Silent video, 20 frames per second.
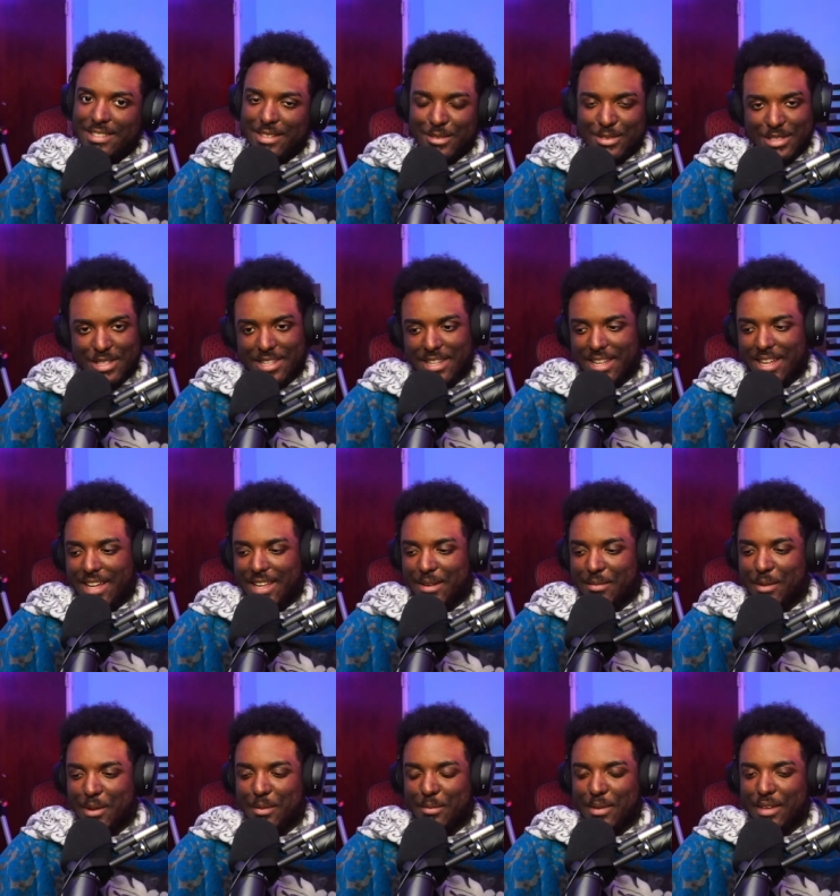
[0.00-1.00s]
It was a lot. I'm
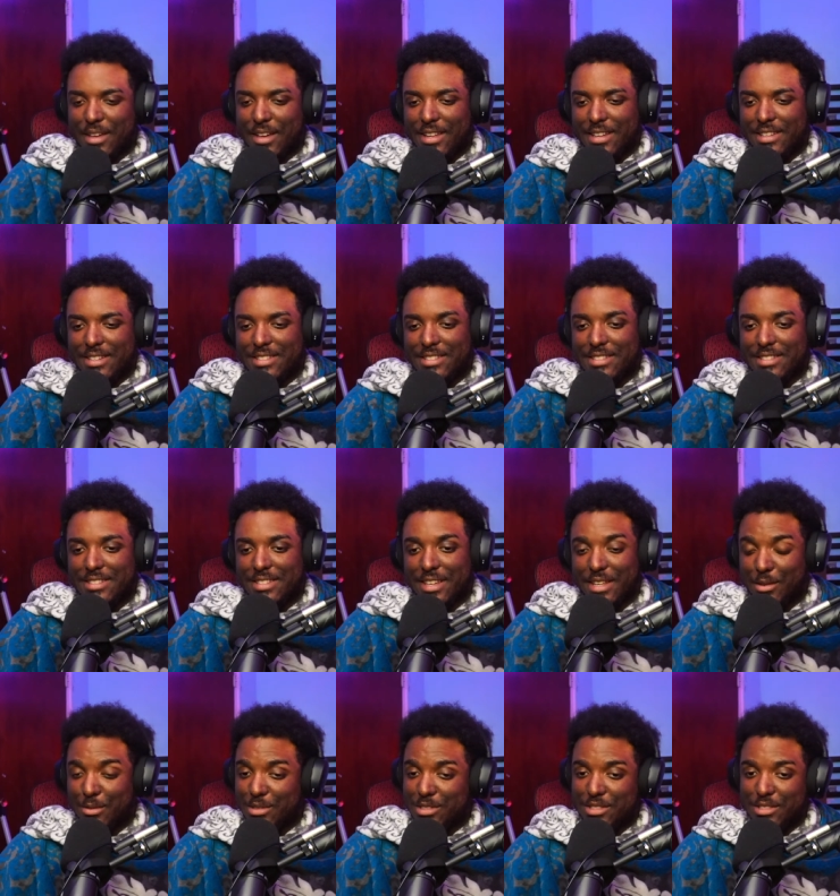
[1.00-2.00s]
gonna be honest, and it
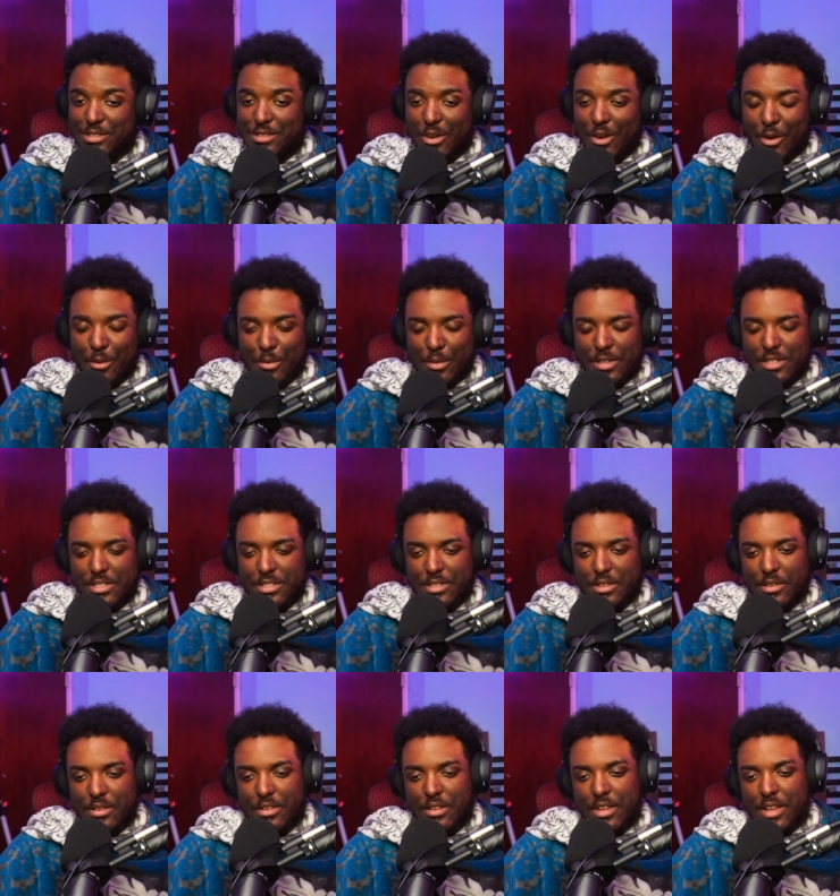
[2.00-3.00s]
was dope because
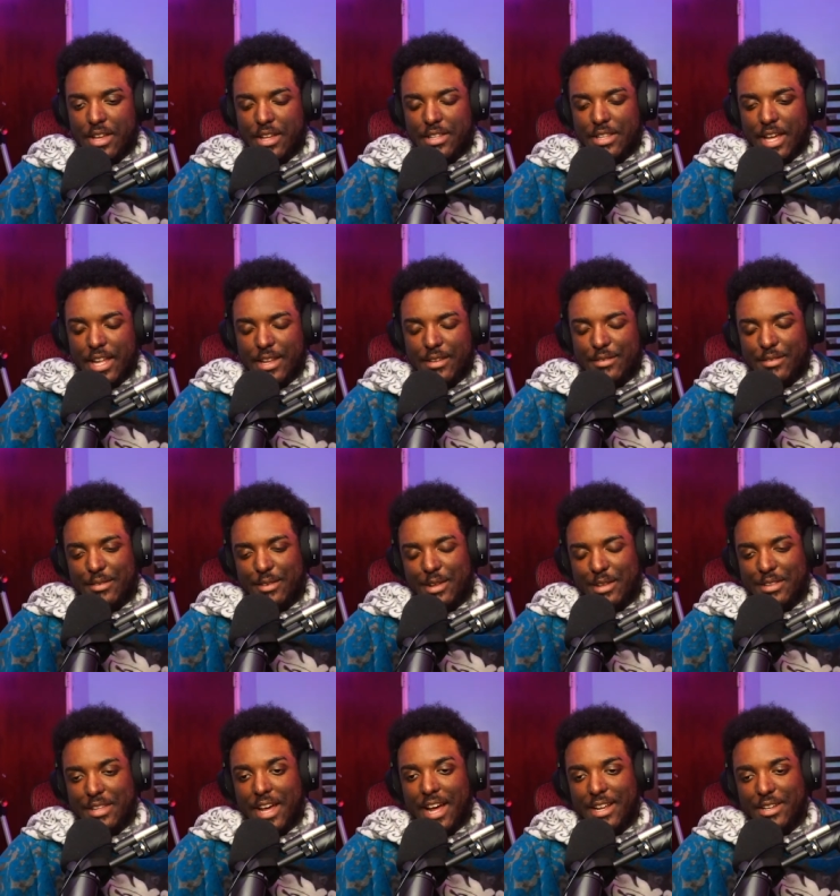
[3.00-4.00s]
the not well,
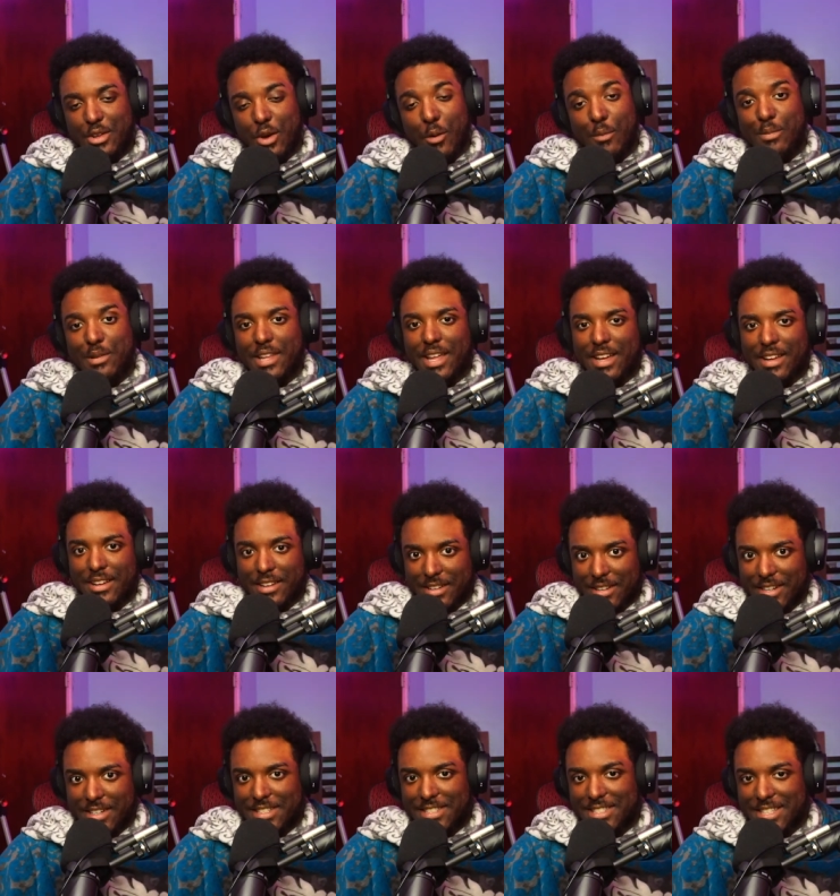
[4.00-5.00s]
not dope in like a
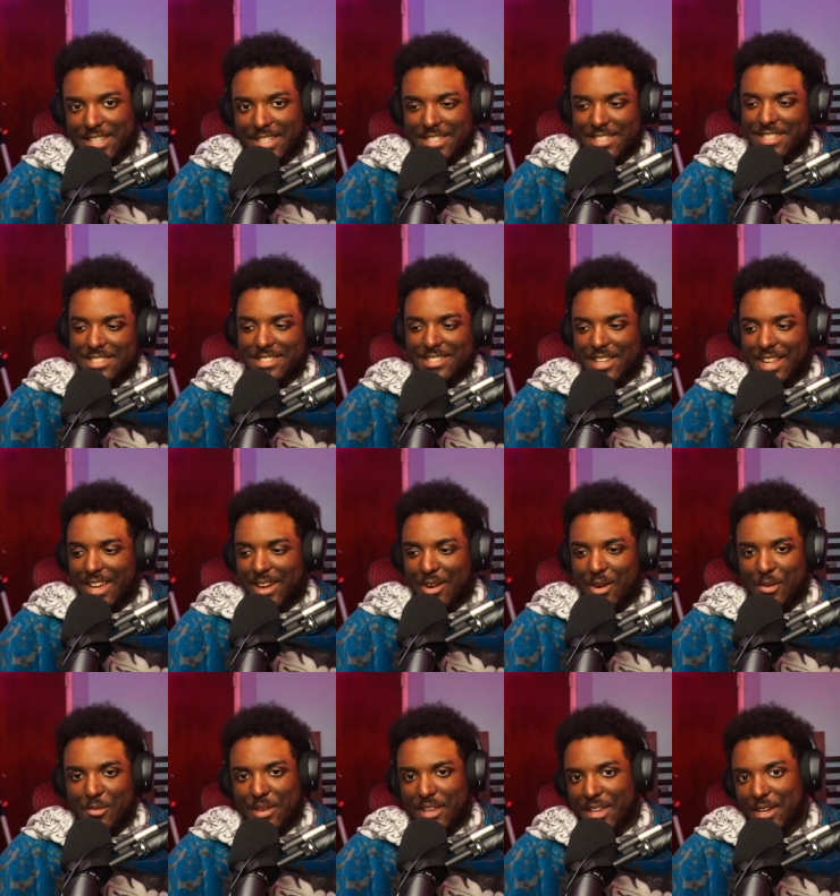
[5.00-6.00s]
good sense, because like
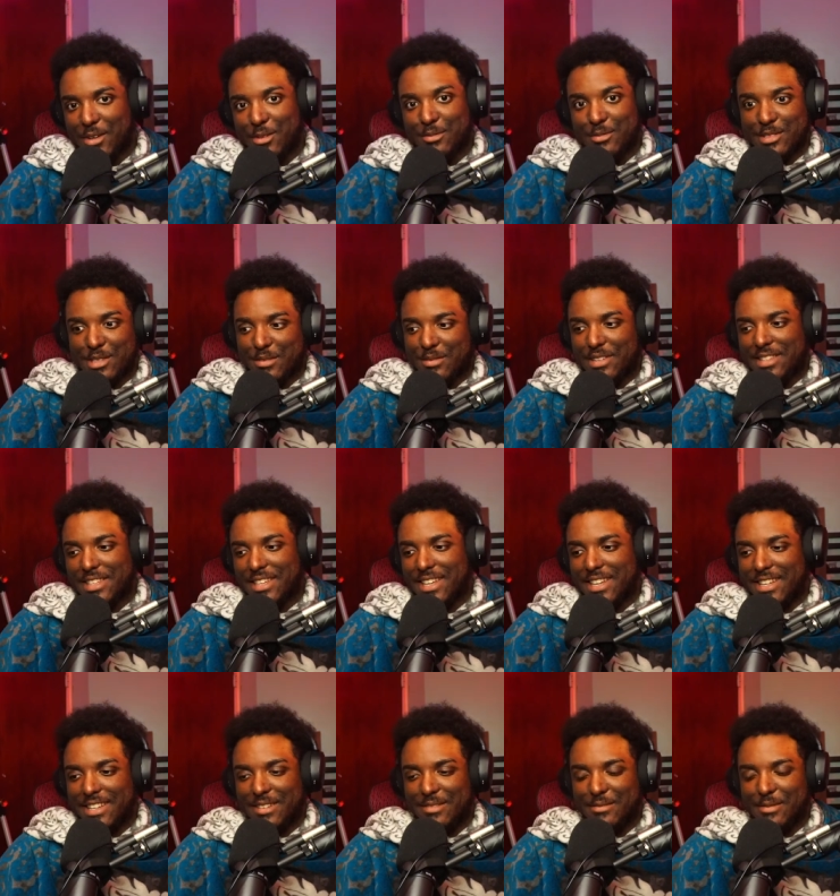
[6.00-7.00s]
homie killed himself at the
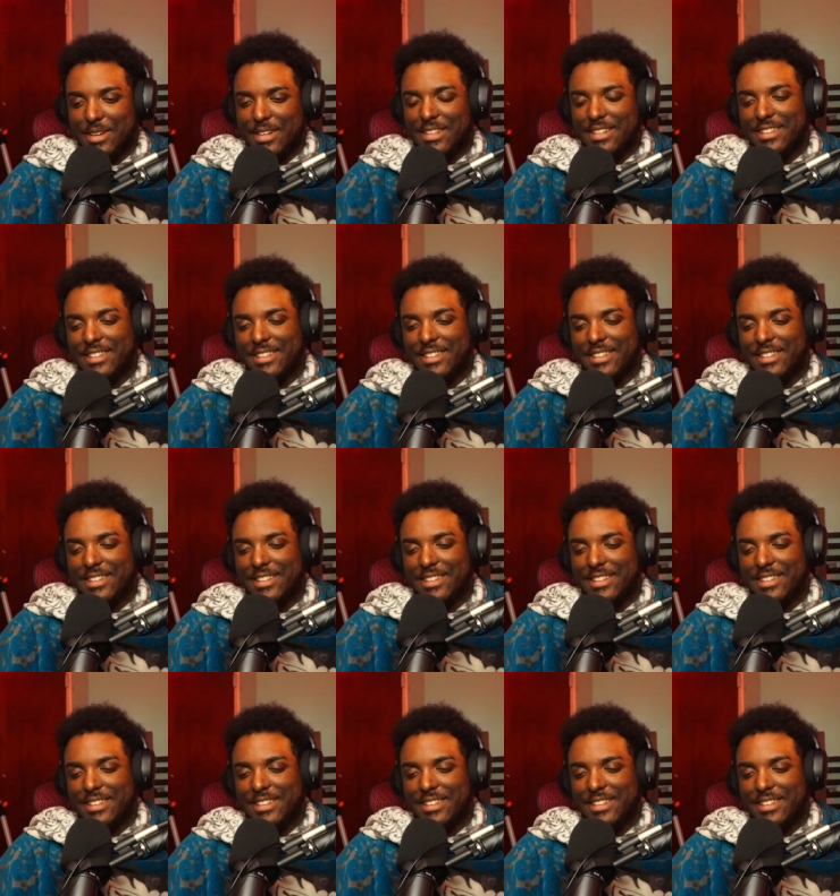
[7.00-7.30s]
end, but.